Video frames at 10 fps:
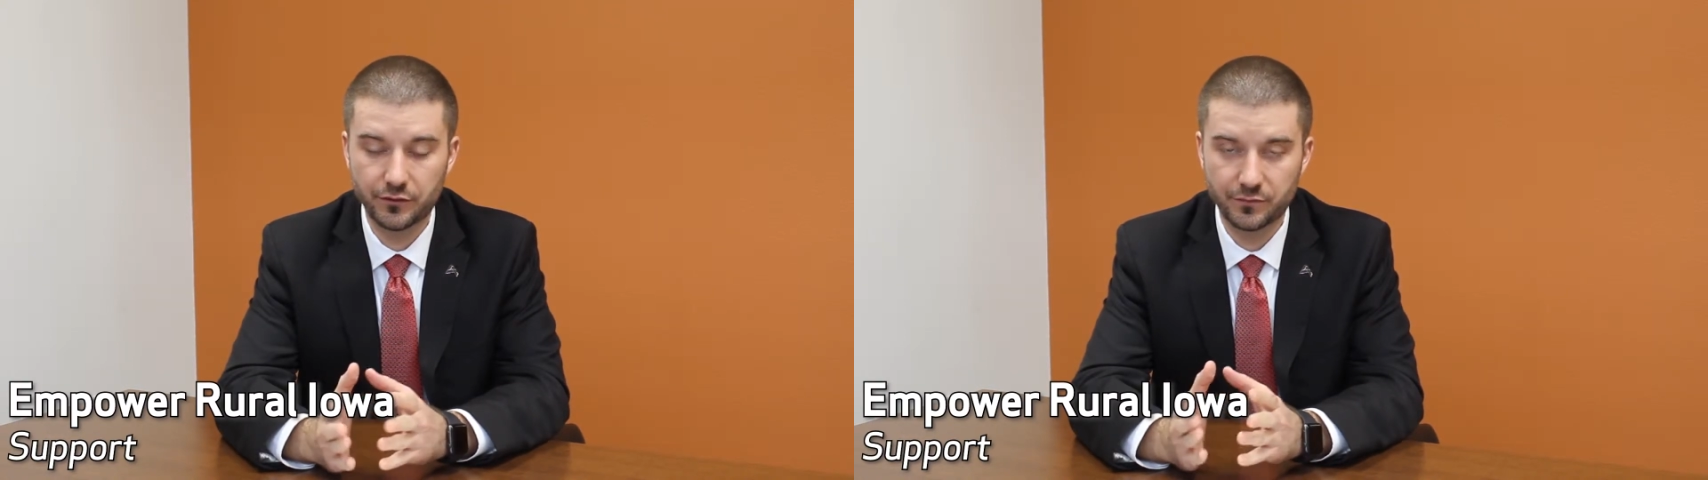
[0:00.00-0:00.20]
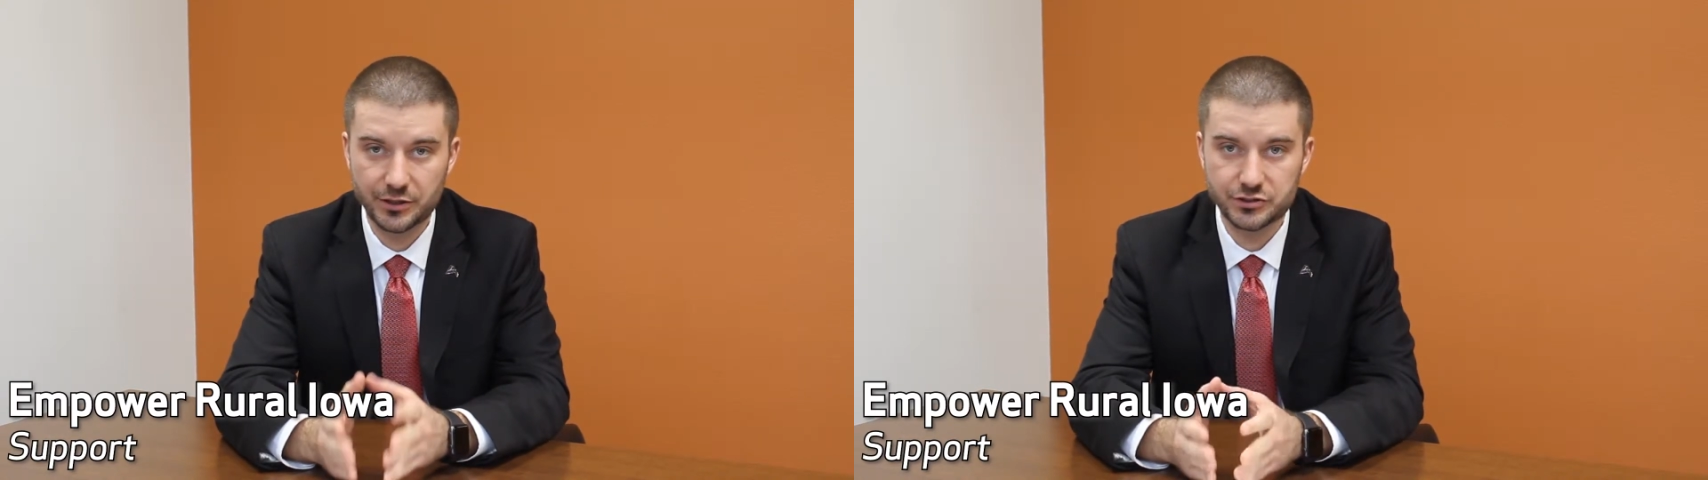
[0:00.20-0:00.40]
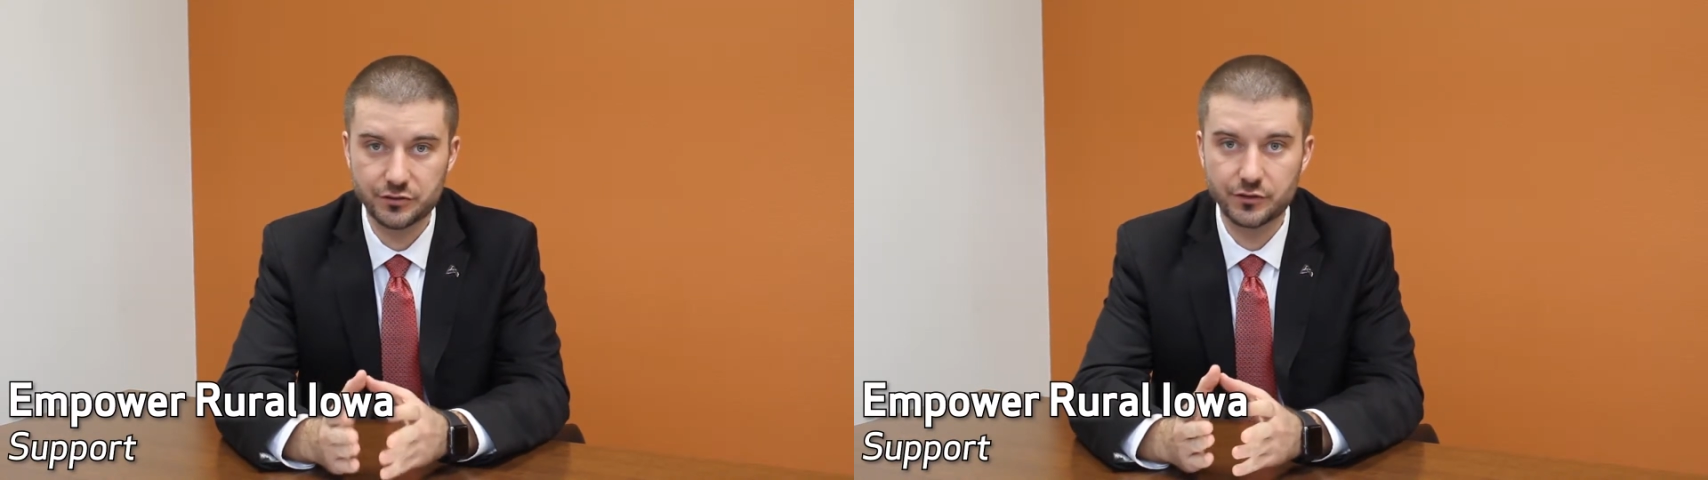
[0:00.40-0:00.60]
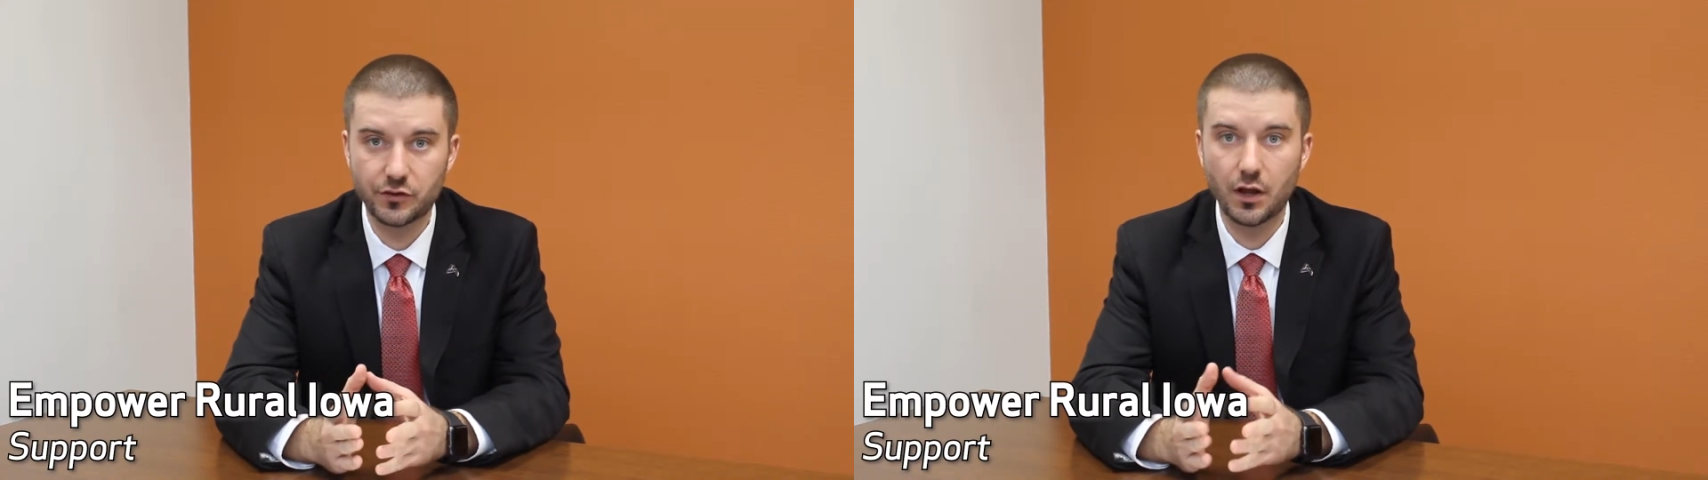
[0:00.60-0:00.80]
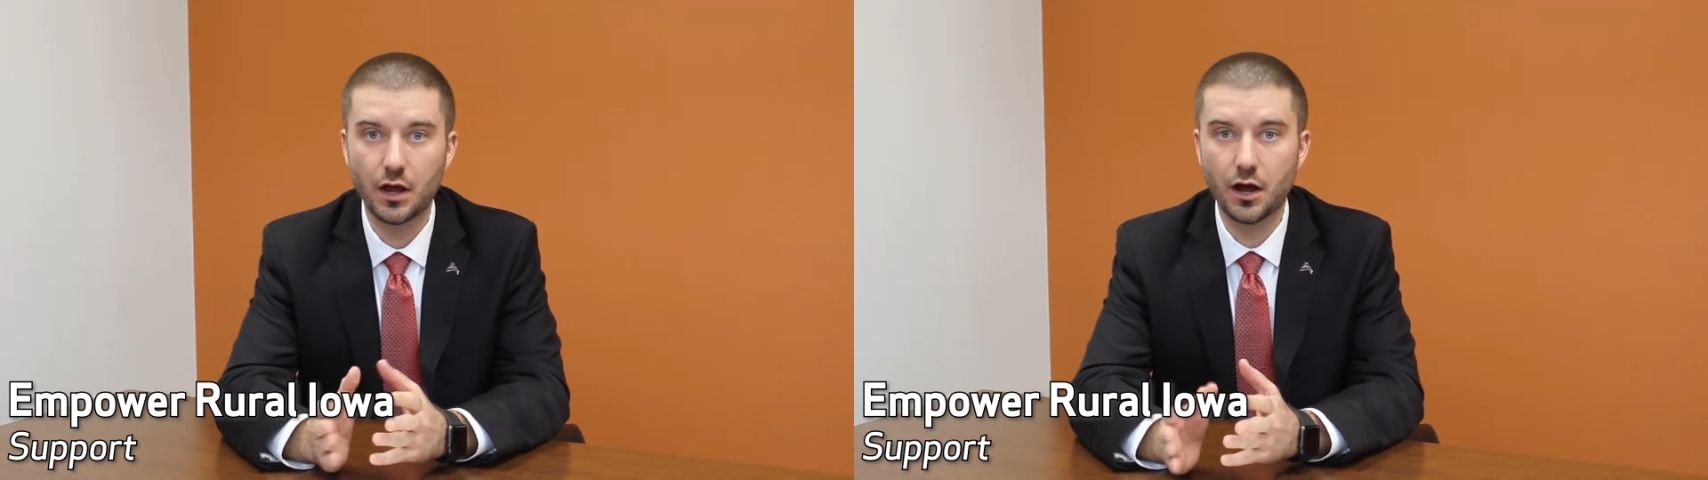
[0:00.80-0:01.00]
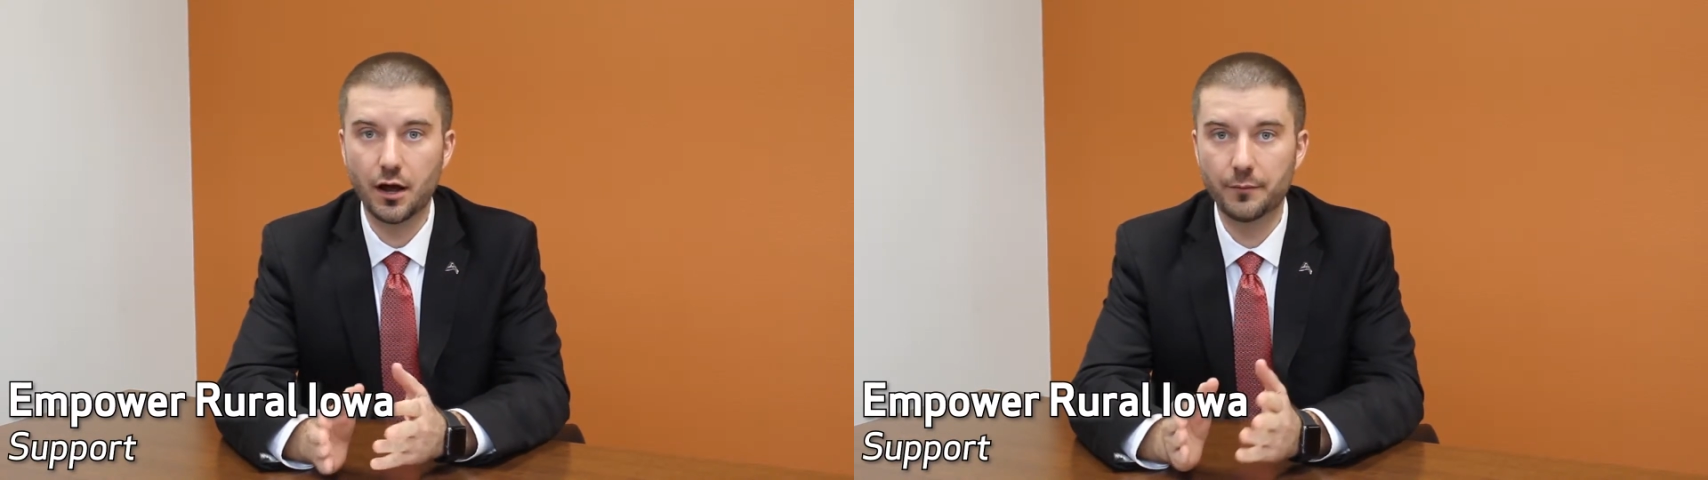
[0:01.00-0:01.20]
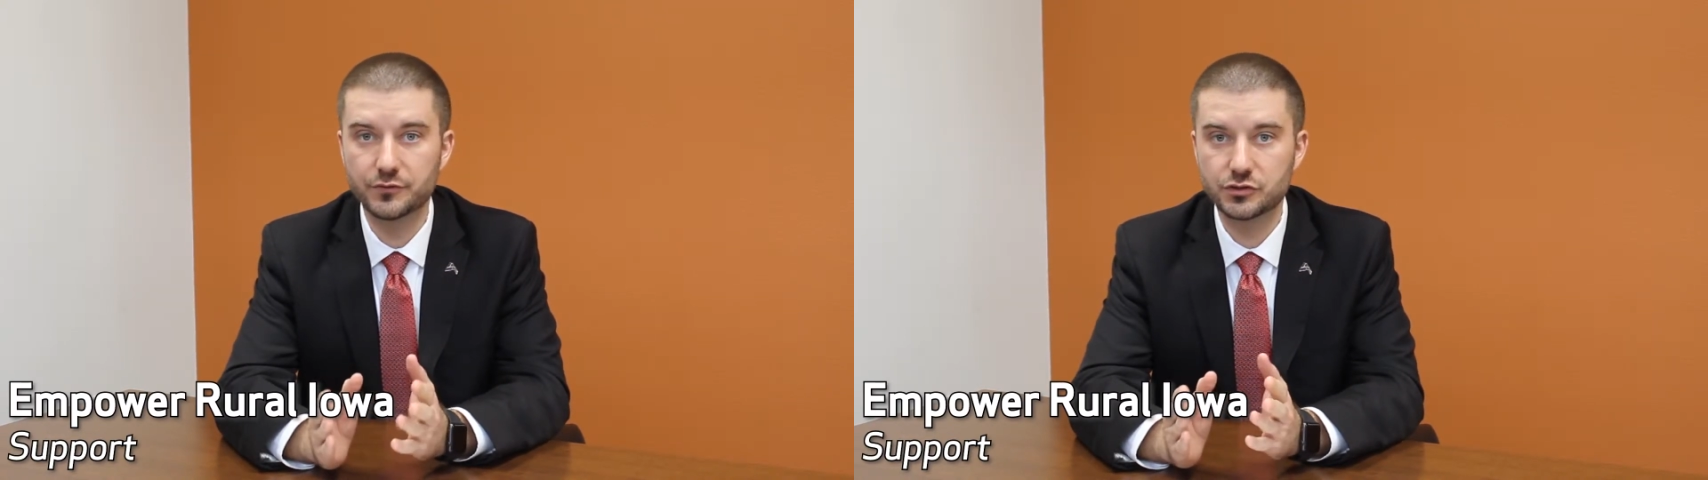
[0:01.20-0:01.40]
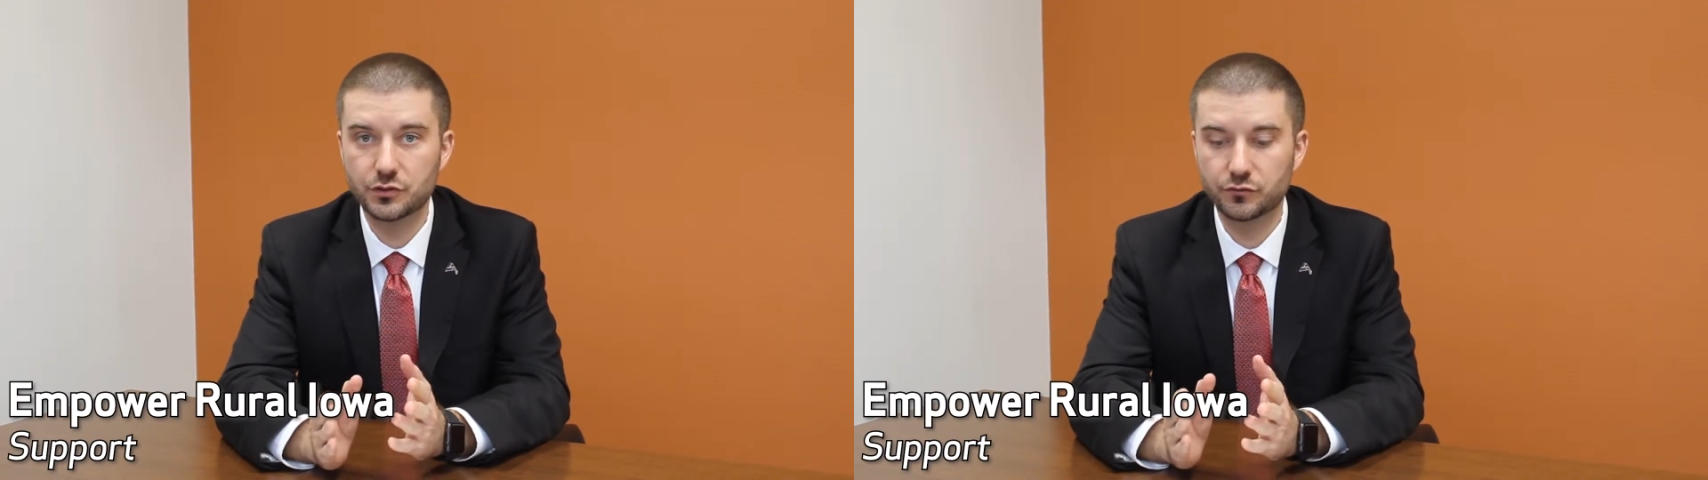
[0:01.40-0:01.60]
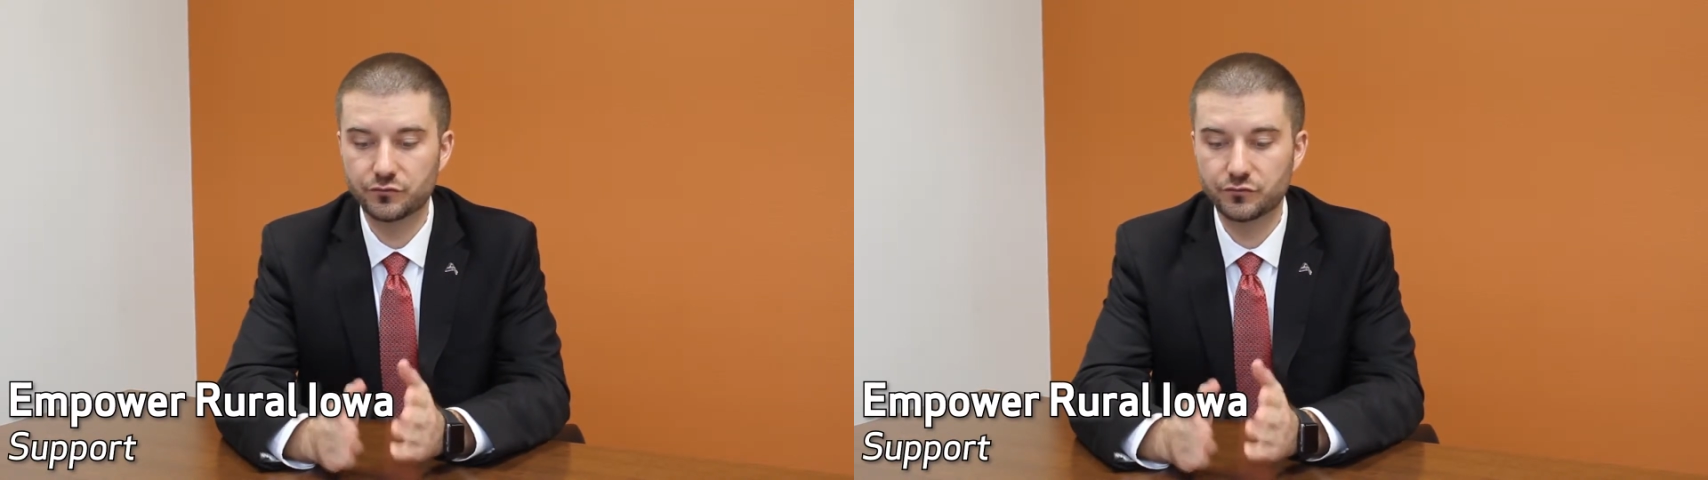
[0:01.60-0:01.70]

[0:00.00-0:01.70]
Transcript: especially um,